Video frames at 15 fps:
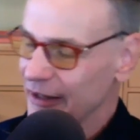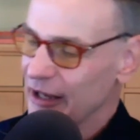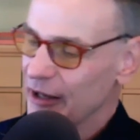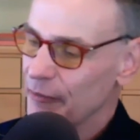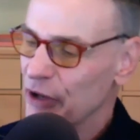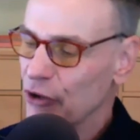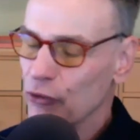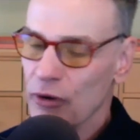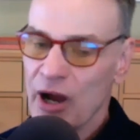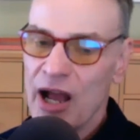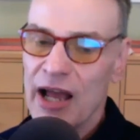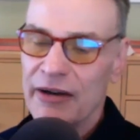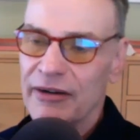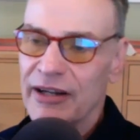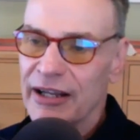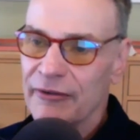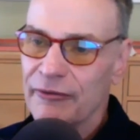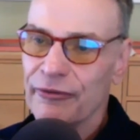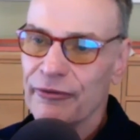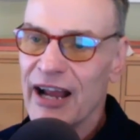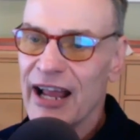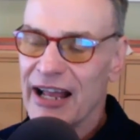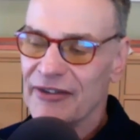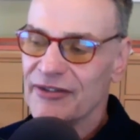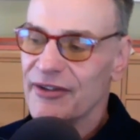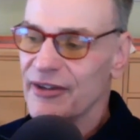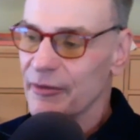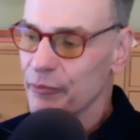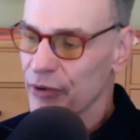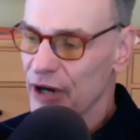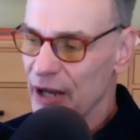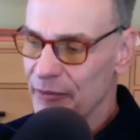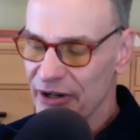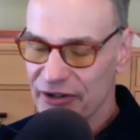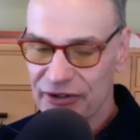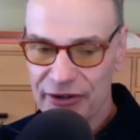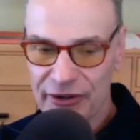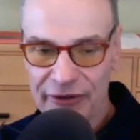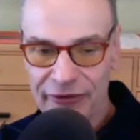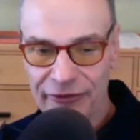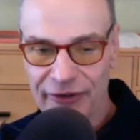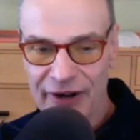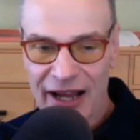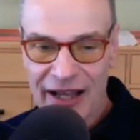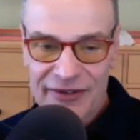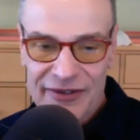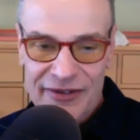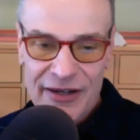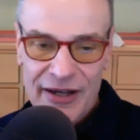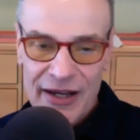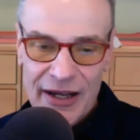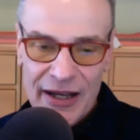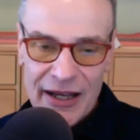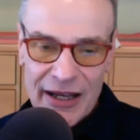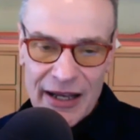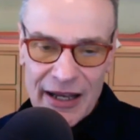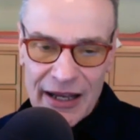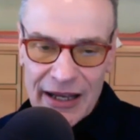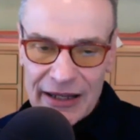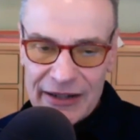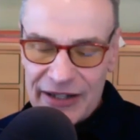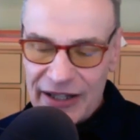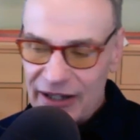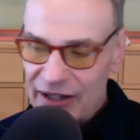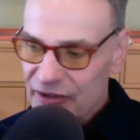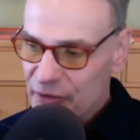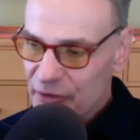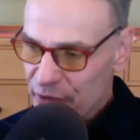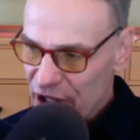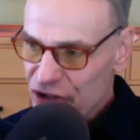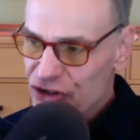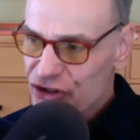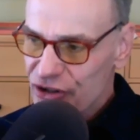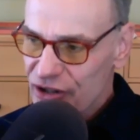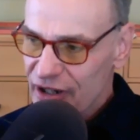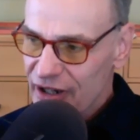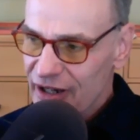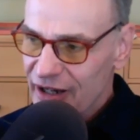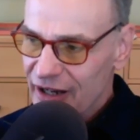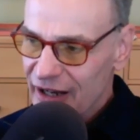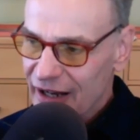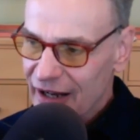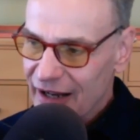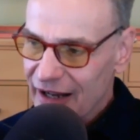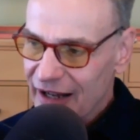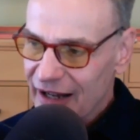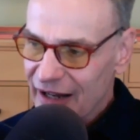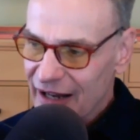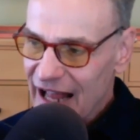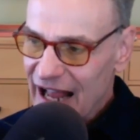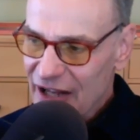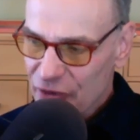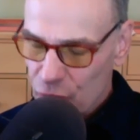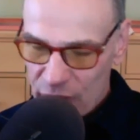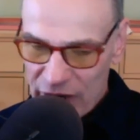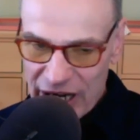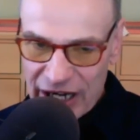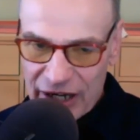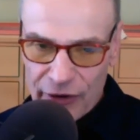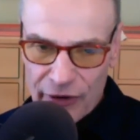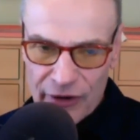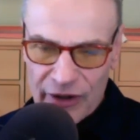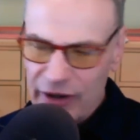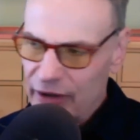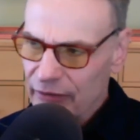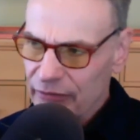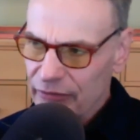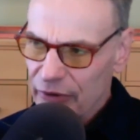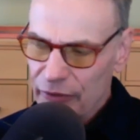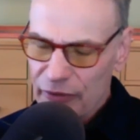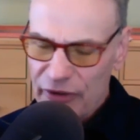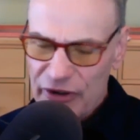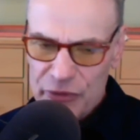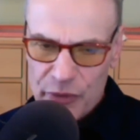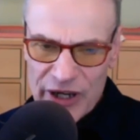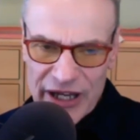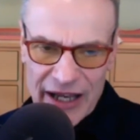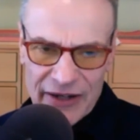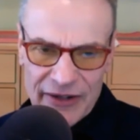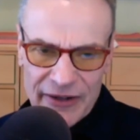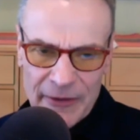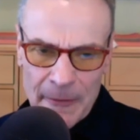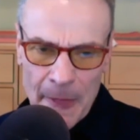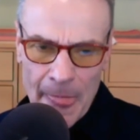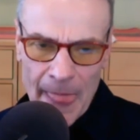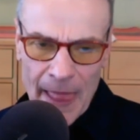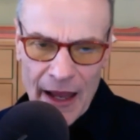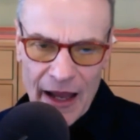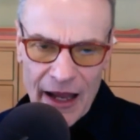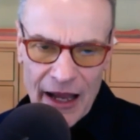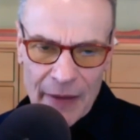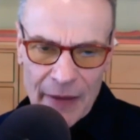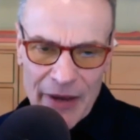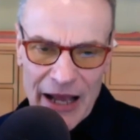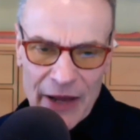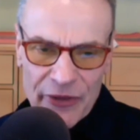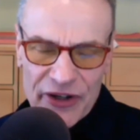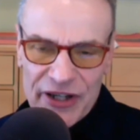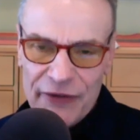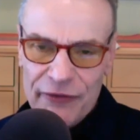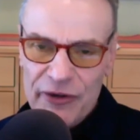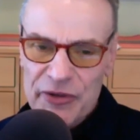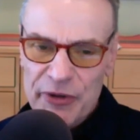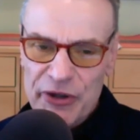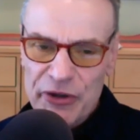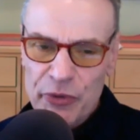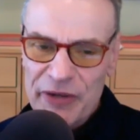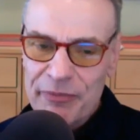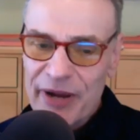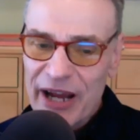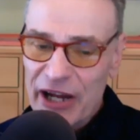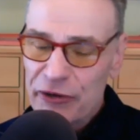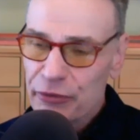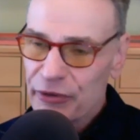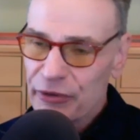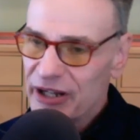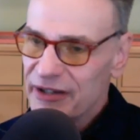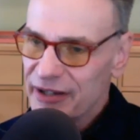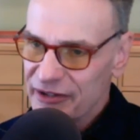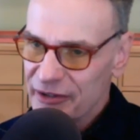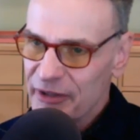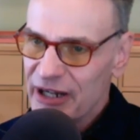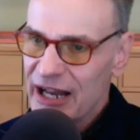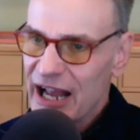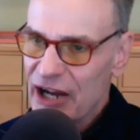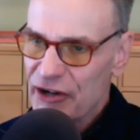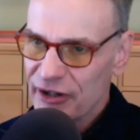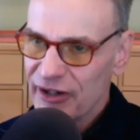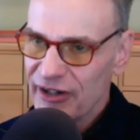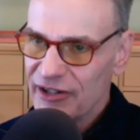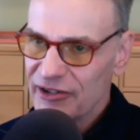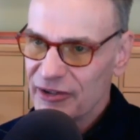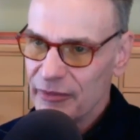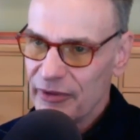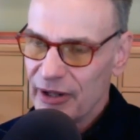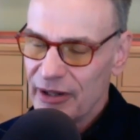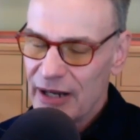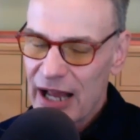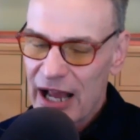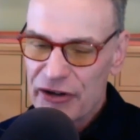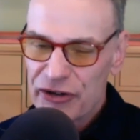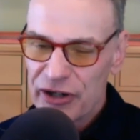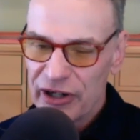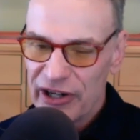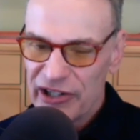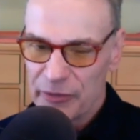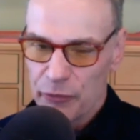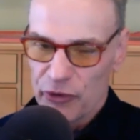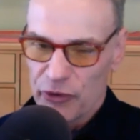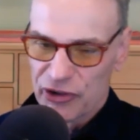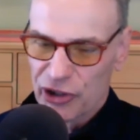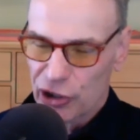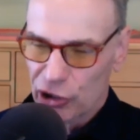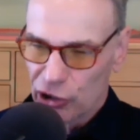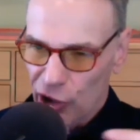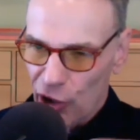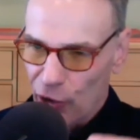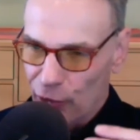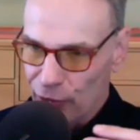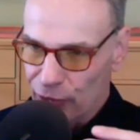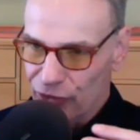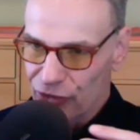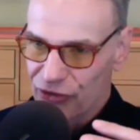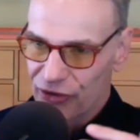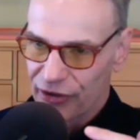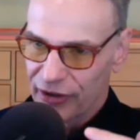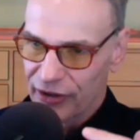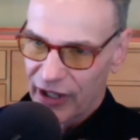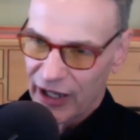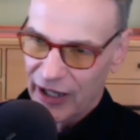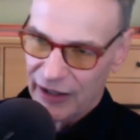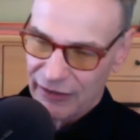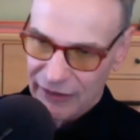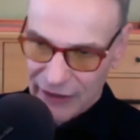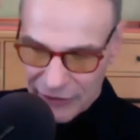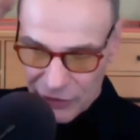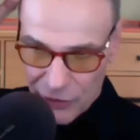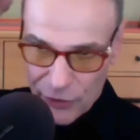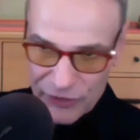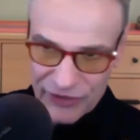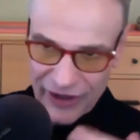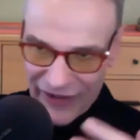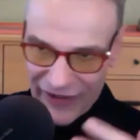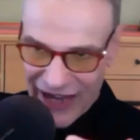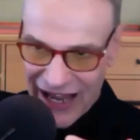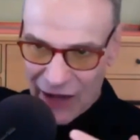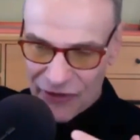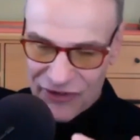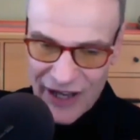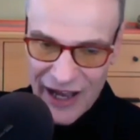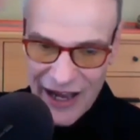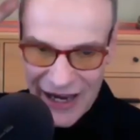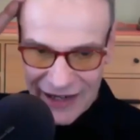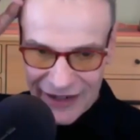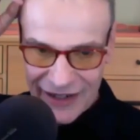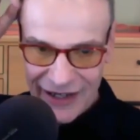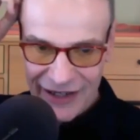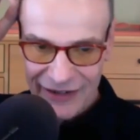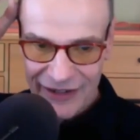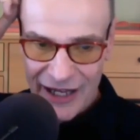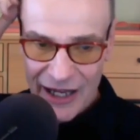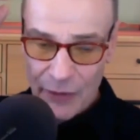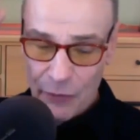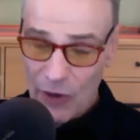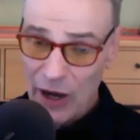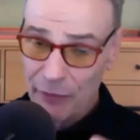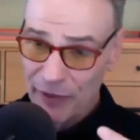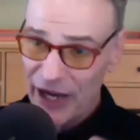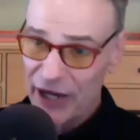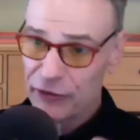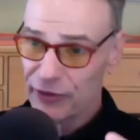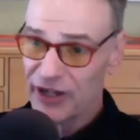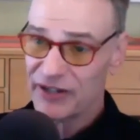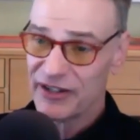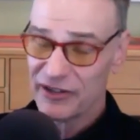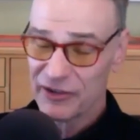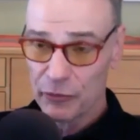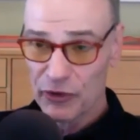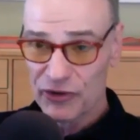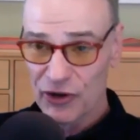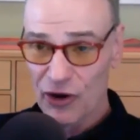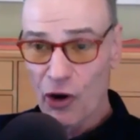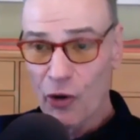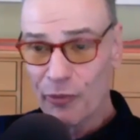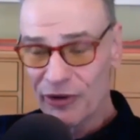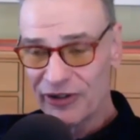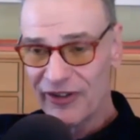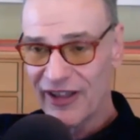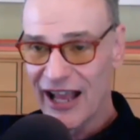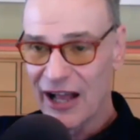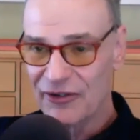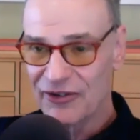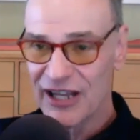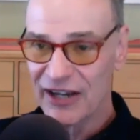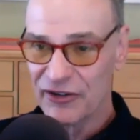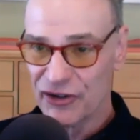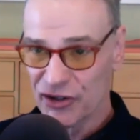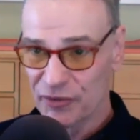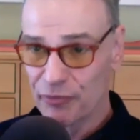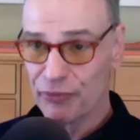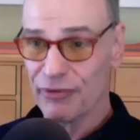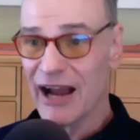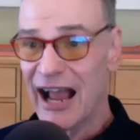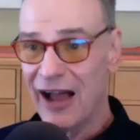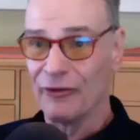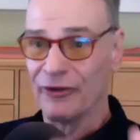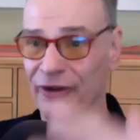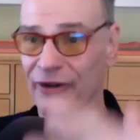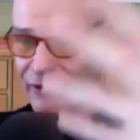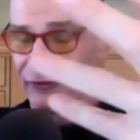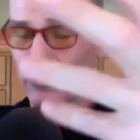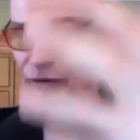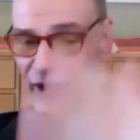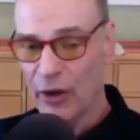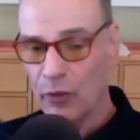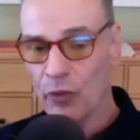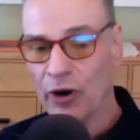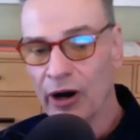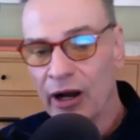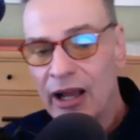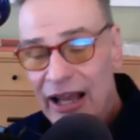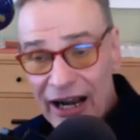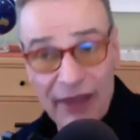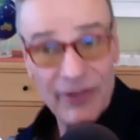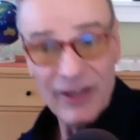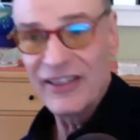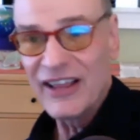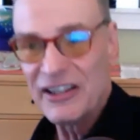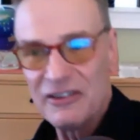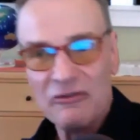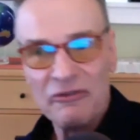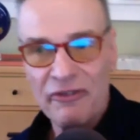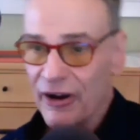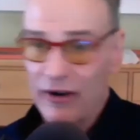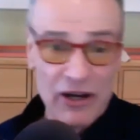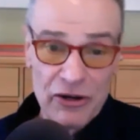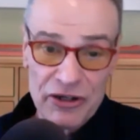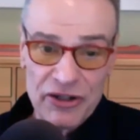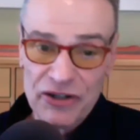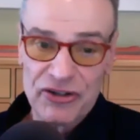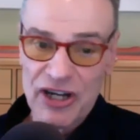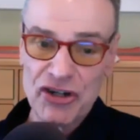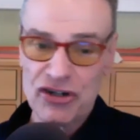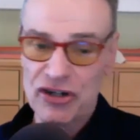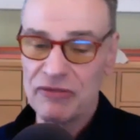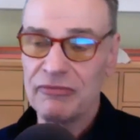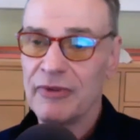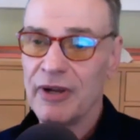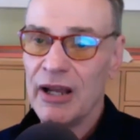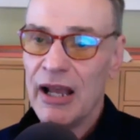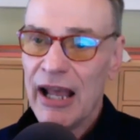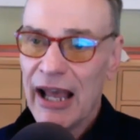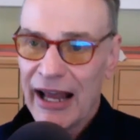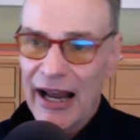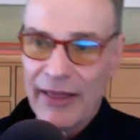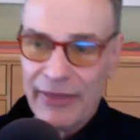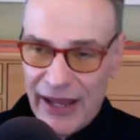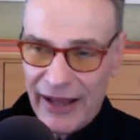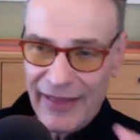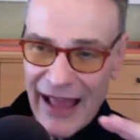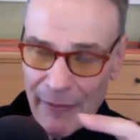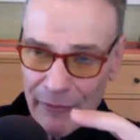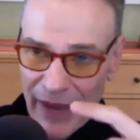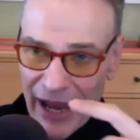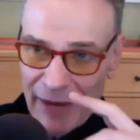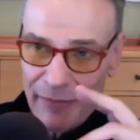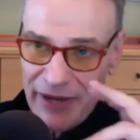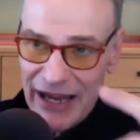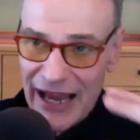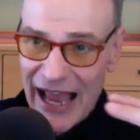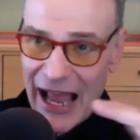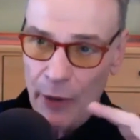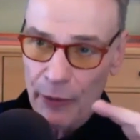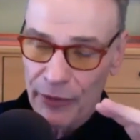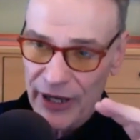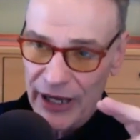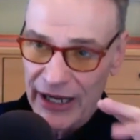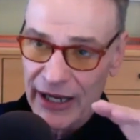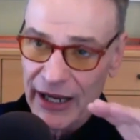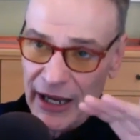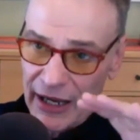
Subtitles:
Macron in France, the Prime Minister of France, did a speech last week or earlier or this weekend about the difference between patriotism and nationalism, that nationalism was closed to the outside, and while patriotism was open to the outside and just proud of who they were. And I think that's a very good distinction. And I think that may be how the